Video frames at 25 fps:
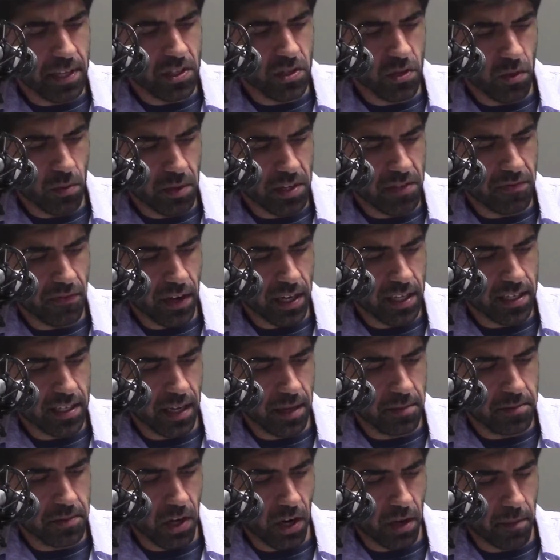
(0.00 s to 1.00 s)
so much fucking
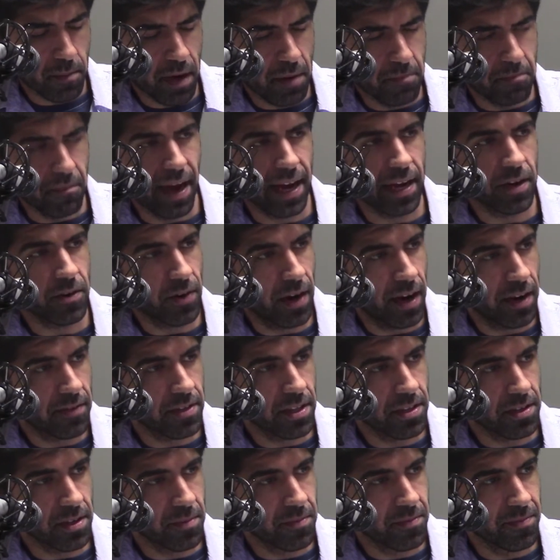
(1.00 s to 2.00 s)
time talking about Minecraft
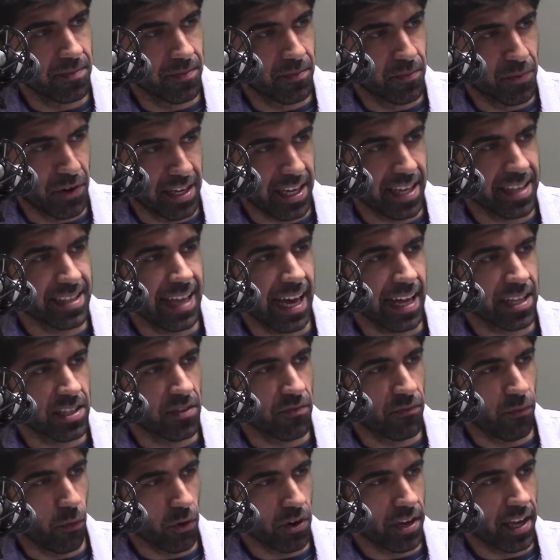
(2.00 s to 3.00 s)
that they're bringing
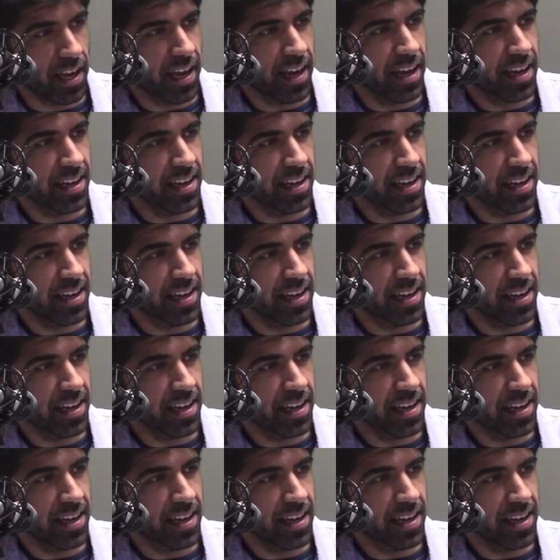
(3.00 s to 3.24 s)
down to 4K.